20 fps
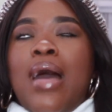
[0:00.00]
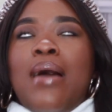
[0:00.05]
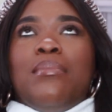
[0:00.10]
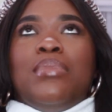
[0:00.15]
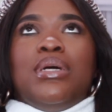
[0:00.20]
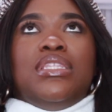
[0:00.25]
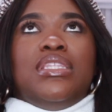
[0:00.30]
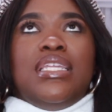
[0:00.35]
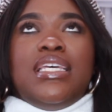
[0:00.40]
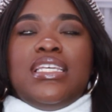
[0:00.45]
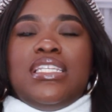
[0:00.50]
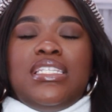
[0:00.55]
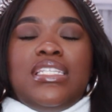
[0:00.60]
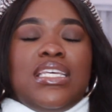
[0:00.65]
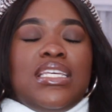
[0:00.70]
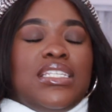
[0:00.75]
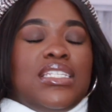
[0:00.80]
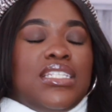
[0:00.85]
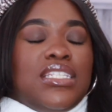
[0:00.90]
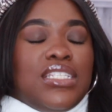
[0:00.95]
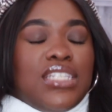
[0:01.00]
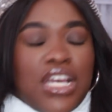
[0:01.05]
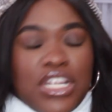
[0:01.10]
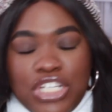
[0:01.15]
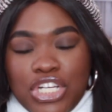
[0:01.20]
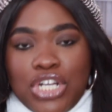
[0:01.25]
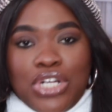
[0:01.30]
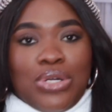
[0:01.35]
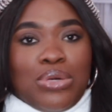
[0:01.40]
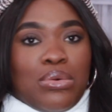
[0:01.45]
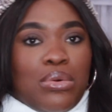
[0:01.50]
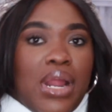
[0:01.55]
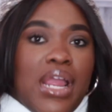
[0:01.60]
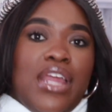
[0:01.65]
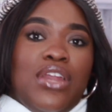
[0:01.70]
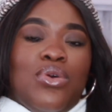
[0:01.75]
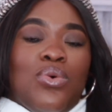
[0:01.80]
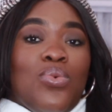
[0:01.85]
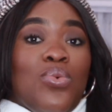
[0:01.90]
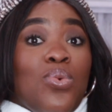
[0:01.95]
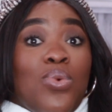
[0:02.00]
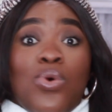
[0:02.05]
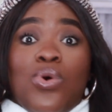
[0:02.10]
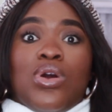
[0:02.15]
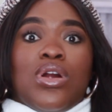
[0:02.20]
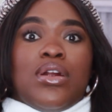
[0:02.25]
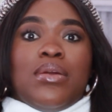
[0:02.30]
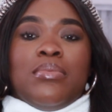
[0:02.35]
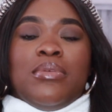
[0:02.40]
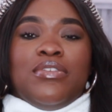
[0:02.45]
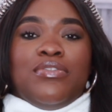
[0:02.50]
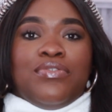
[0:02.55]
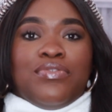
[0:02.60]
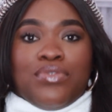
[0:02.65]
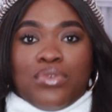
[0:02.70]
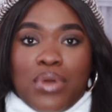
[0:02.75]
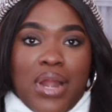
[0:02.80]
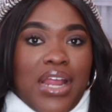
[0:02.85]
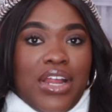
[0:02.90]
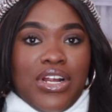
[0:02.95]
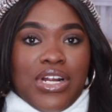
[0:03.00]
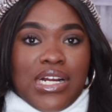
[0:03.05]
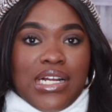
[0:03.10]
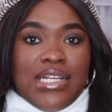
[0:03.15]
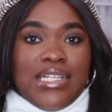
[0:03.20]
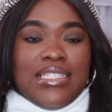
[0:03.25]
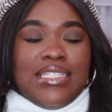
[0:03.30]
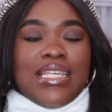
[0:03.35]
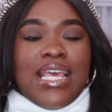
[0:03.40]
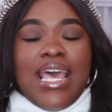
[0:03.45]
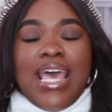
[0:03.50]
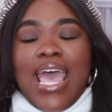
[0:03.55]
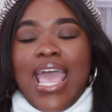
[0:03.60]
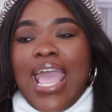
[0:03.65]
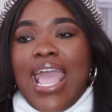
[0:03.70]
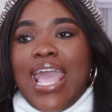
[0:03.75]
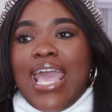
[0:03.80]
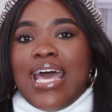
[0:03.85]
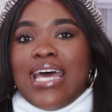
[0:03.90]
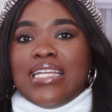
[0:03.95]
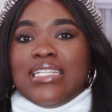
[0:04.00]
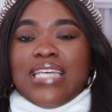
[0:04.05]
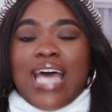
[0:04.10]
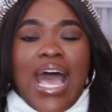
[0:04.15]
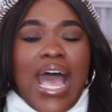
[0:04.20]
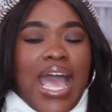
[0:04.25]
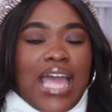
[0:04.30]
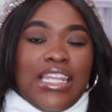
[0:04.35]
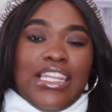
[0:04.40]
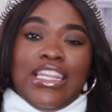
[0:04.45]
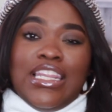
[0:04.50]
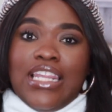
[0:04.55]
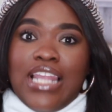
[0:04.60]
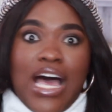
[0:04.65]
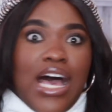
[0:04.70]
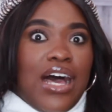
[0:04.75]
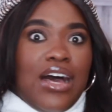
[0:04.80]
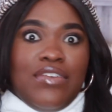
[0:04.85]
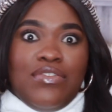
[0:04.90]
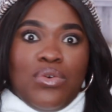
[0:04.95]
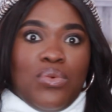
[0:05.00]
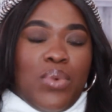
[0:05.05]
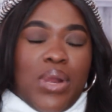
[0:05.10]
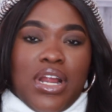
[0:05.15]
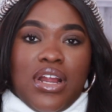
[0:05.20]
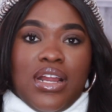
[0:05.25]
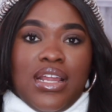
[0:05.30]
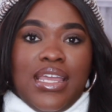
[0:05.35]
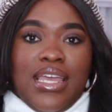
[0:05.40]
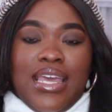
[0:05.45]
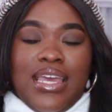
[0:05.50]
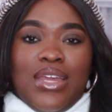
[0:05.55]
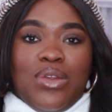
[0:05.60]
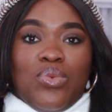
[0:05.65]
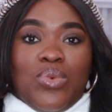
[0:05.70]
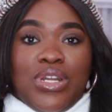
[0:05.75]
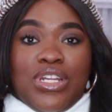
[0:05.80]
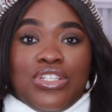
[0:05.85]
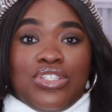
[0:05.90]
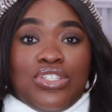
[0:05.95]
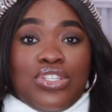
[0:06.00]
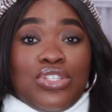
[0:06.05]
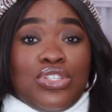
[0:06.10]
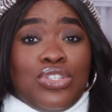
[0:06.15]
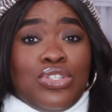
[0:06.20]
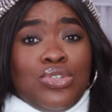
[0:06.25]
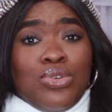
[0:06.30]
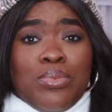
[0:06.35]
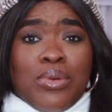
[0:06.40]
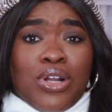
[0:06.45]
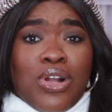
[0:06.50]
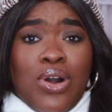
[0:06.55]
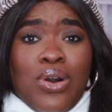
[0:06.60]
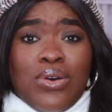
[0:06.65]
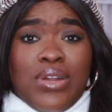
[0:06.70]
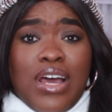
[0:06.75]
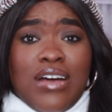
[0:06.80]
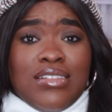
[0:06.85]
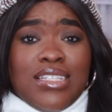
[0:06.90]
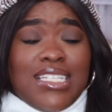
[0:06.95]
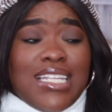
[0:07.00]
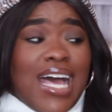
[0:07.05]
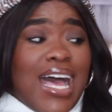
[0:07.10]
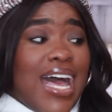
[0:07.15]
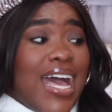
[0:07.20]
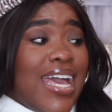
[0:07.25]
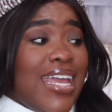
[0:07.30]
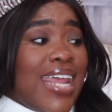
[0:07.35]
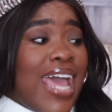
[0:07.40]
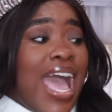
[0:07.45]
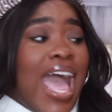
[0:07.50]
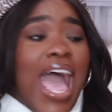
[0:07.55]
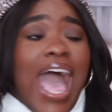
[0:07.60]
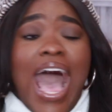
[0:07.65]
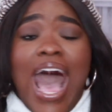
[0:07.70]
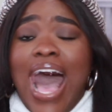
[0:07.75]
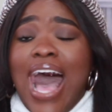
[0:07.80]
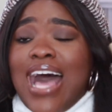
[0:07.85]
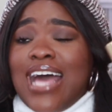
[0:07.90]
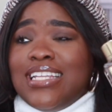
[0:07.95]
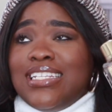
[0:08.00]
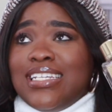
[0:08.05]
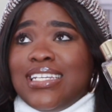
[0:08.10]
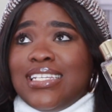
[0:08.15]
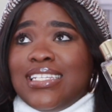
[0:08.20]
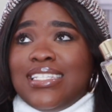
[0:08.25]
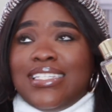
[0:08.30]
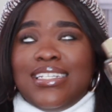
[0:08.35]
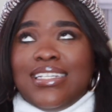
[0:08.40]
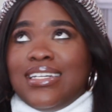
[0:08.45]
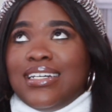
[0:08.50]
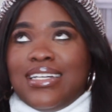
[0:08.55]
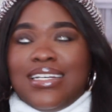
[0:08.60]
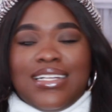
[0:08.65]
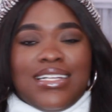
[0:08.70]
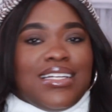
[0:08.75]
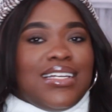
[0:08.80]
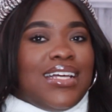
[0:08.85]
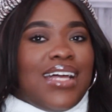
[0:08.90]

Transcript: But this is such a great warm fragrance, and I love wearing it when it's super cold outside. I just, ugh.